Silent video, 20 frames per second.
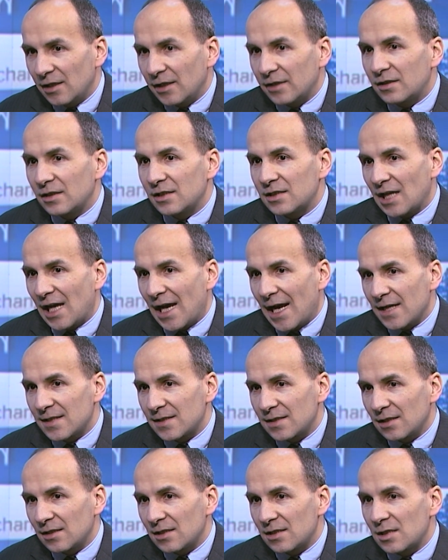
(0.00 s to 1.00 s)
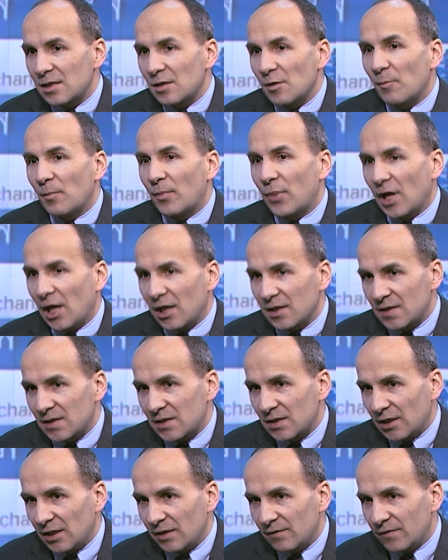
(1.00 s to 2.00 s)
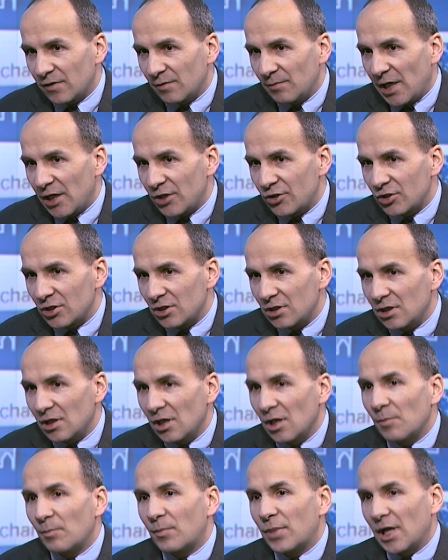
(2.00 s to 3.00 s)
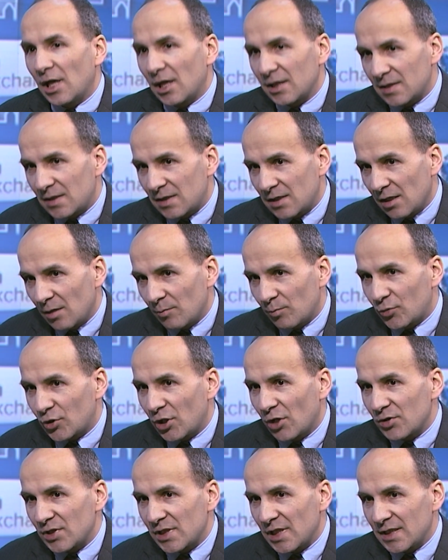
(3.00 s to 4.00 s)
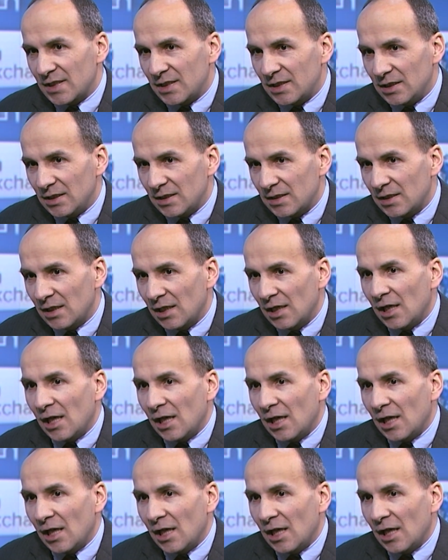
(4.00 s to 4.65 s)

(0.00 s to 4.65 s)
It is assets plus information plus processes.